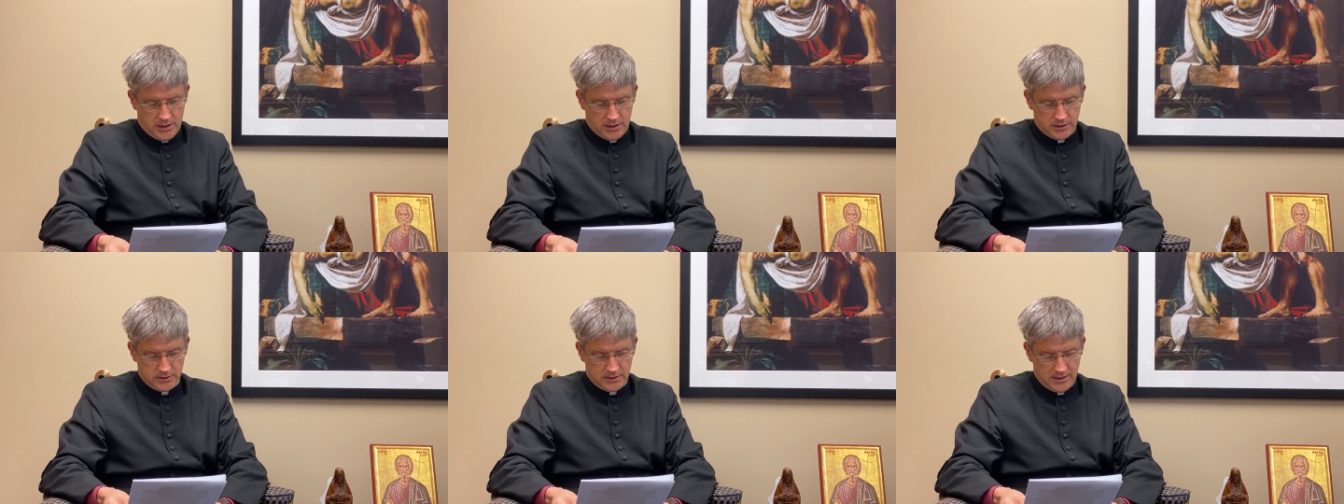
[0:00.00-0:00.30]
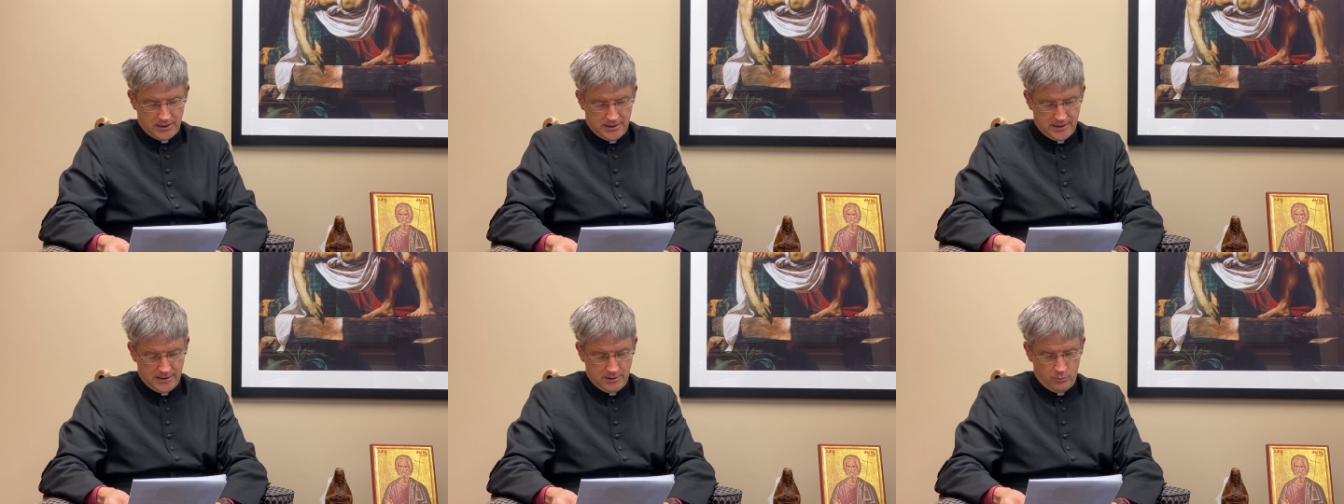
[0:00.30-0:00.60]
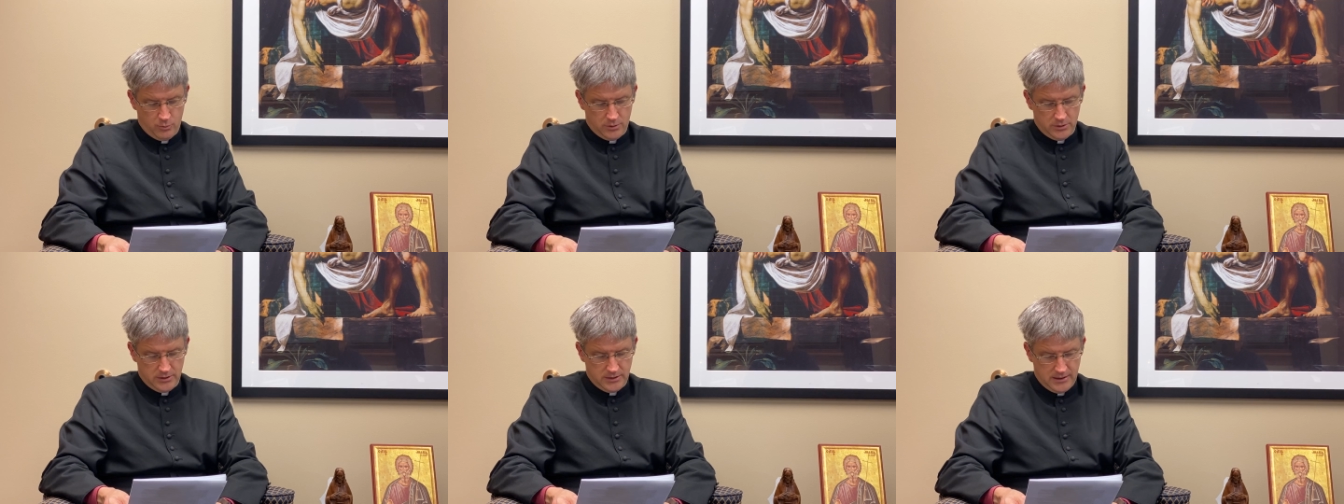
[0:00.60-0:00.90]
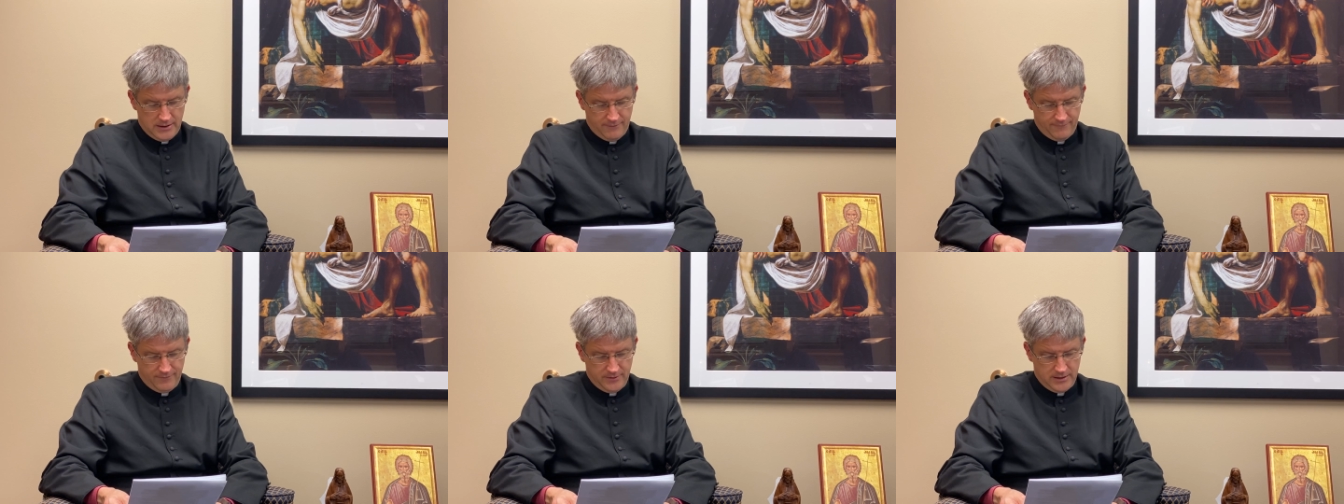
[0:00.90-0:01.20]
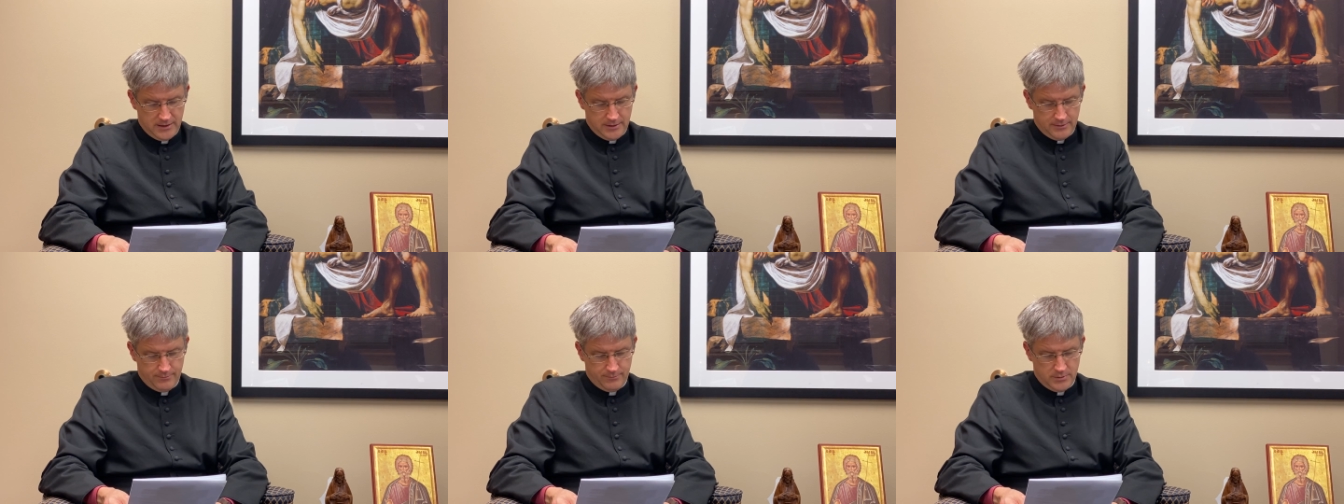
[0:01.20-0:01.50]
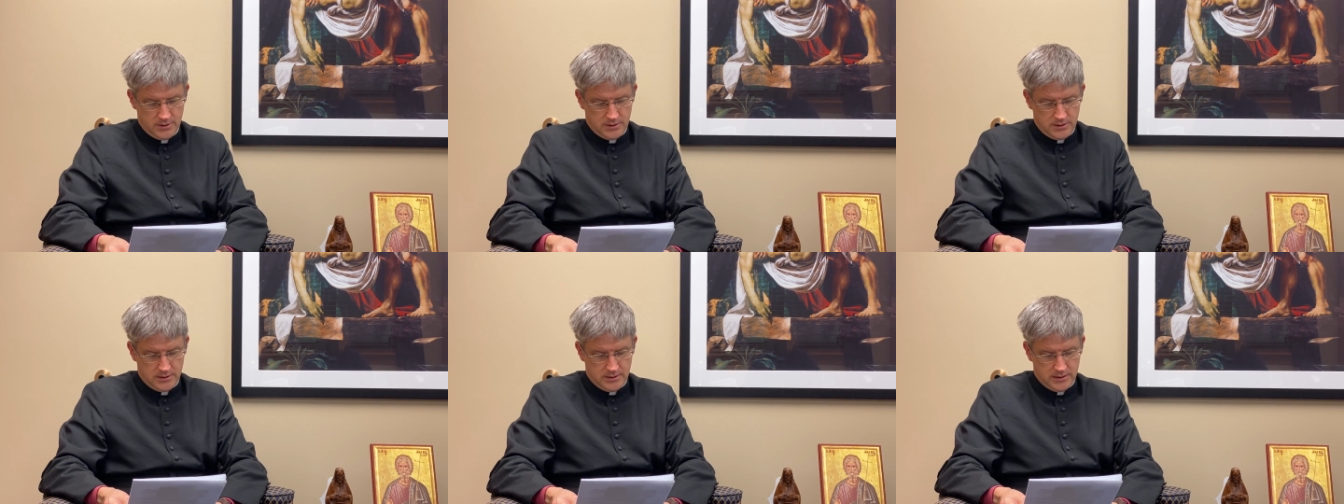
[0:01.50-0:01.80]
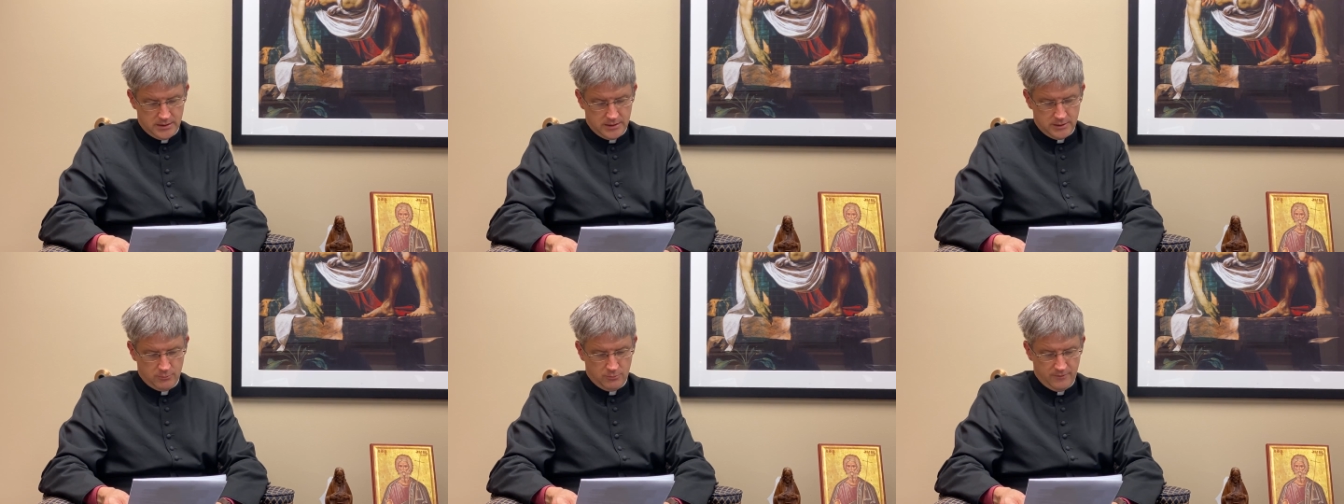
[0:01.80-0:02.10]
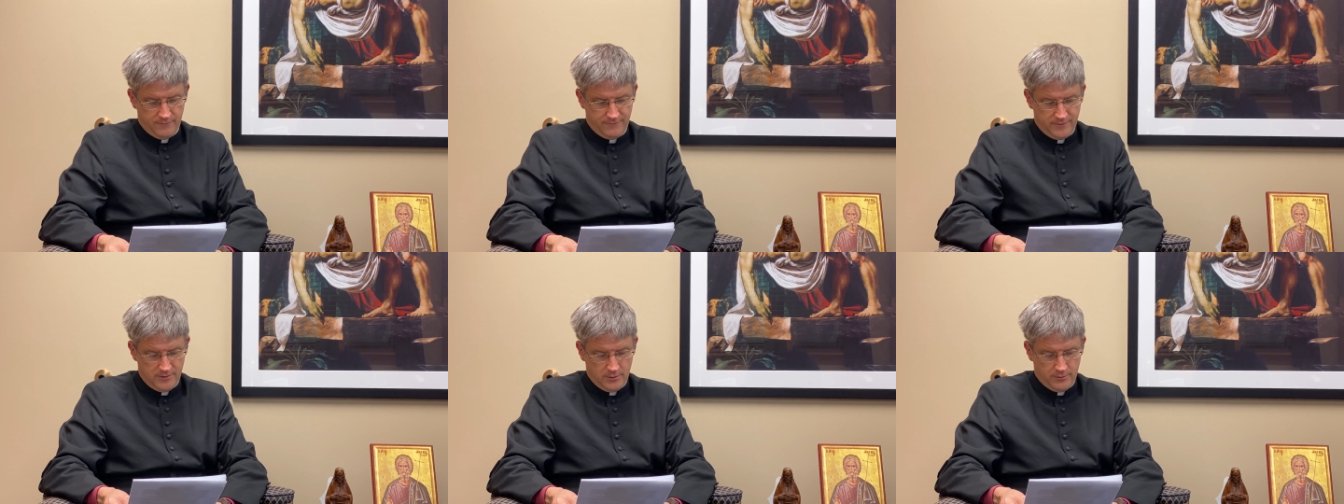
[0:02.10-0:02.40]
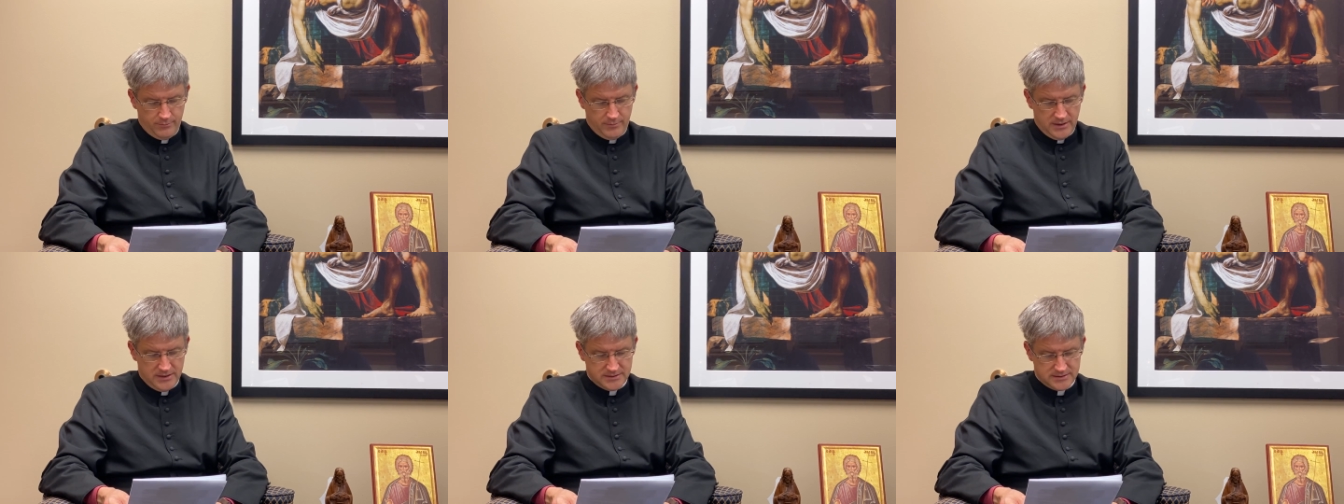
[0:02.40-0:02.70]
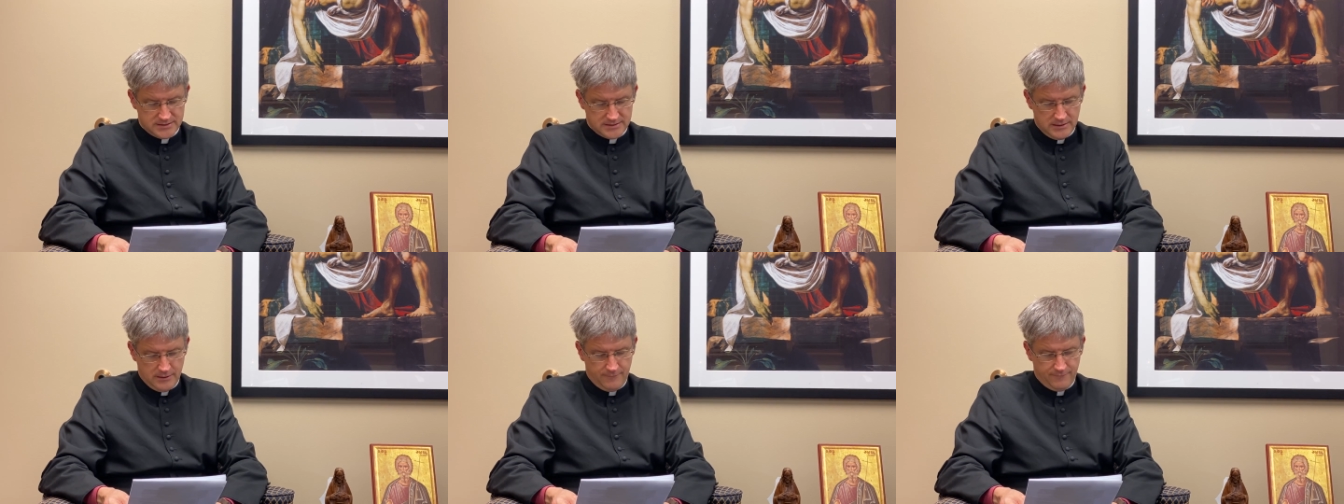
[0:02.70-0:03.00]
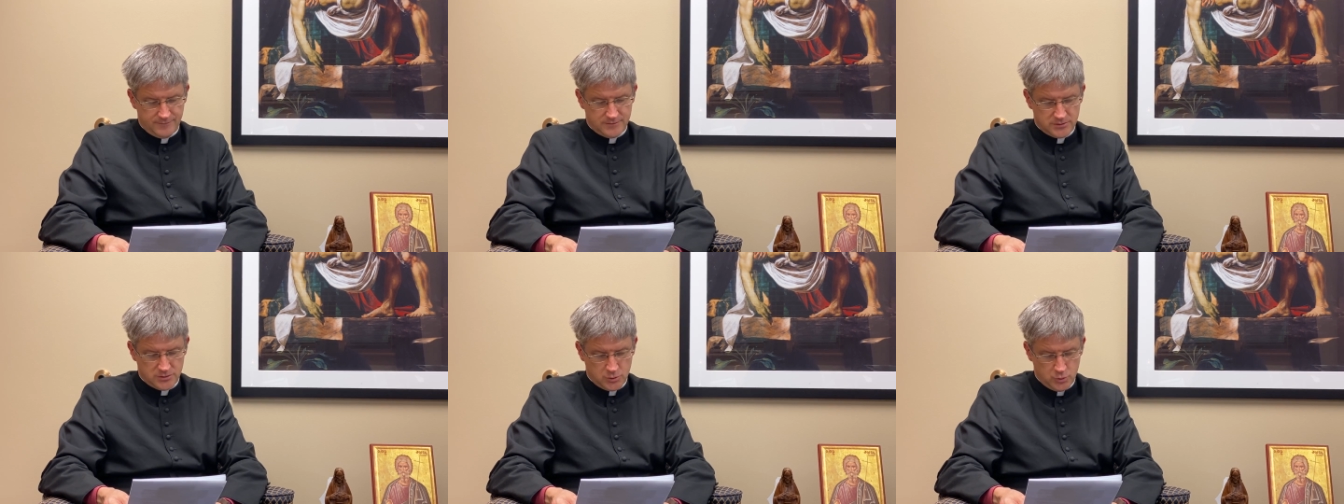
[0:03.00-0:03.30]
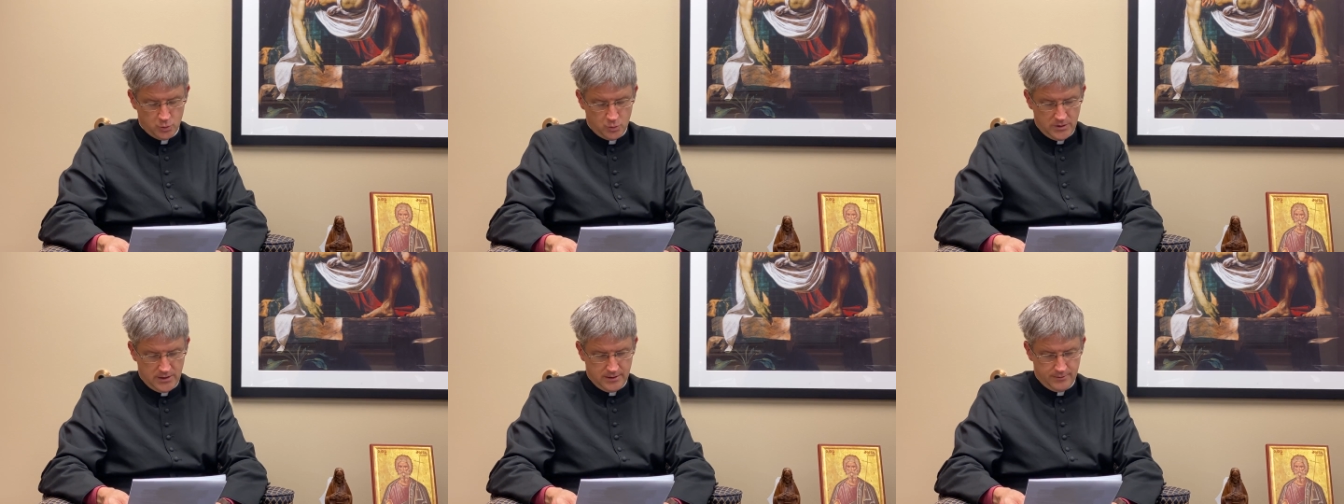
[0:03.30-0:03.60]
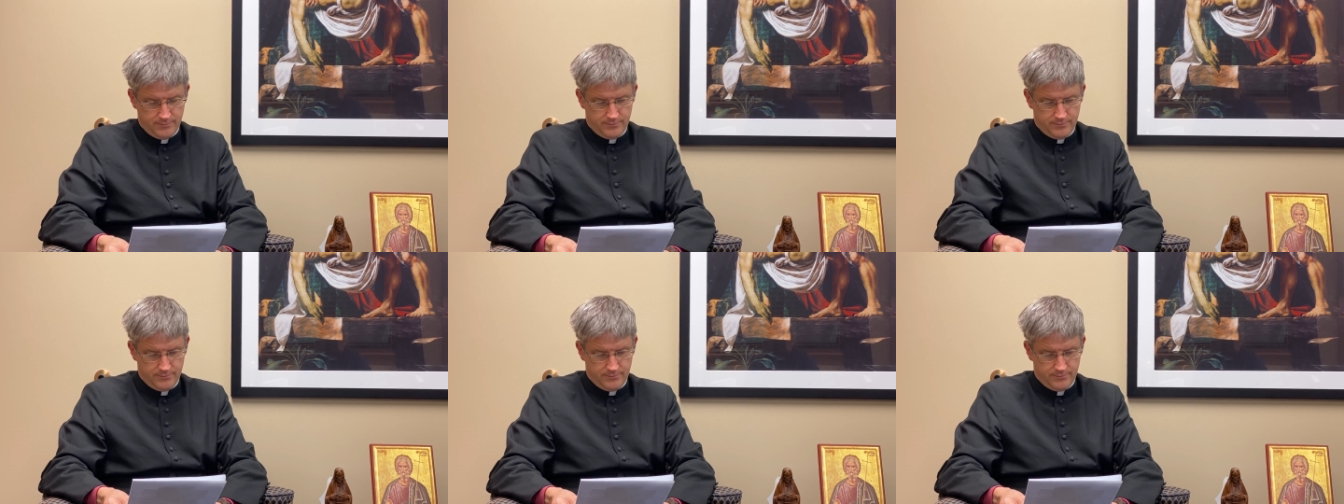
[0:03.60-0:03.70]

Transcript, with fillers: and I will love him and reveal myself to him.